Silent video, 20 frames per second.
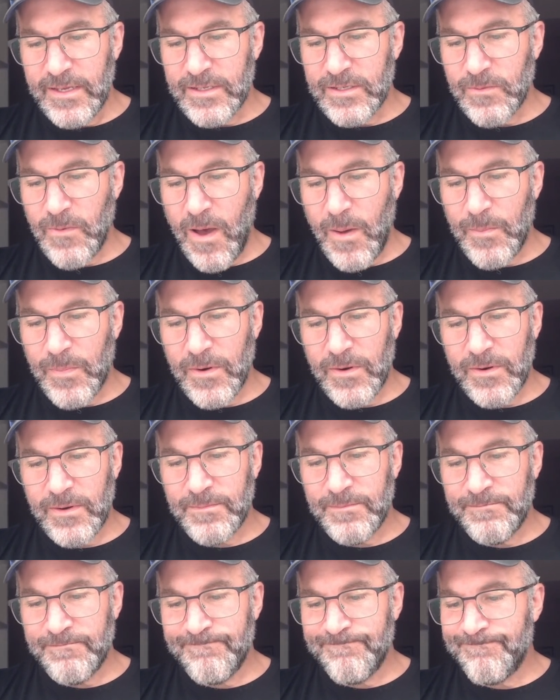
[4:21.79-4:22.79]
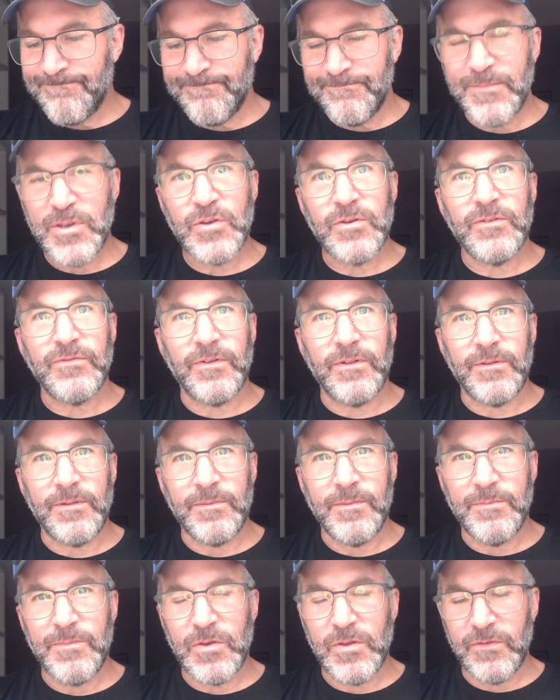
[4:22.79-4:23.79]
Swampert, beautiful,
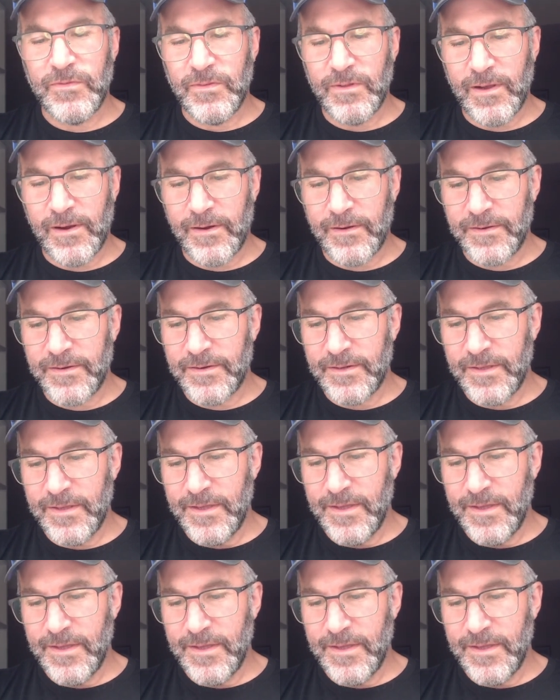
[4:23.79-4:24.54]
beautiful art.